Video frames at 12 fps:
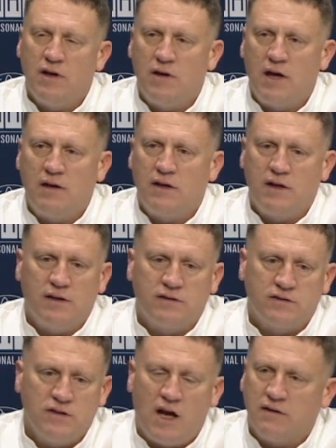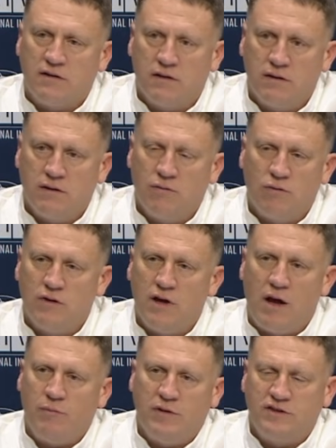It's
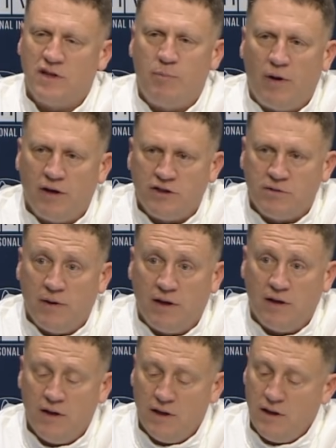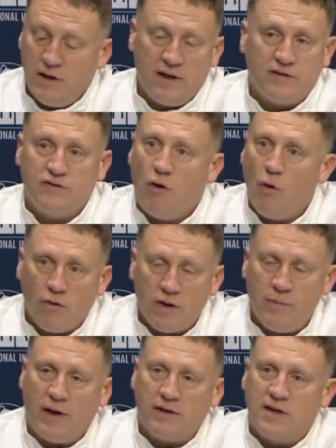not punishment. It's only
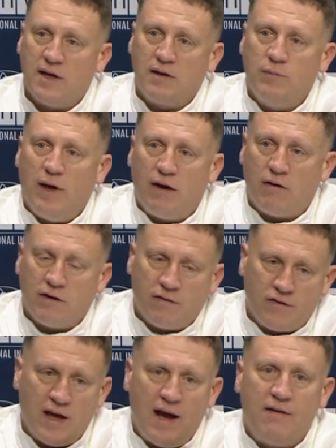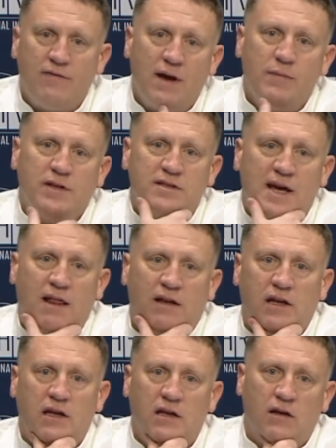about getting better. And if you have that mentality
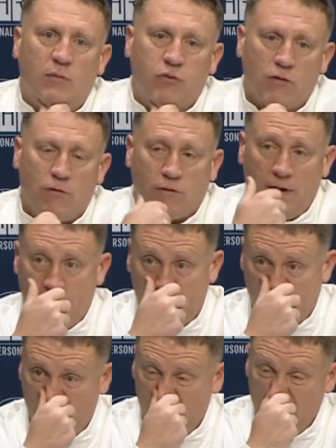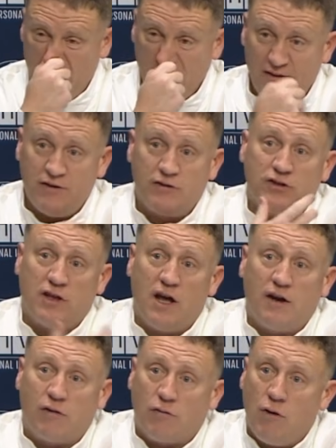in a program, then there's a lot of
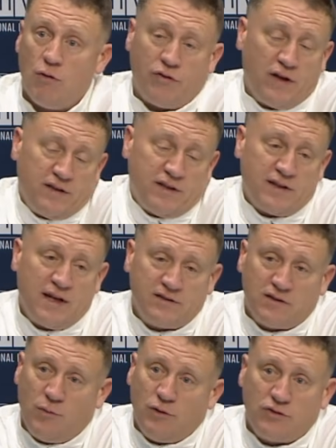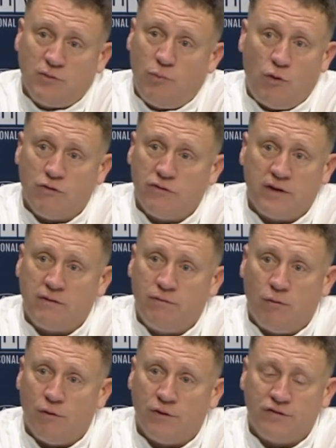growth. I think that's the most important thing for us. And,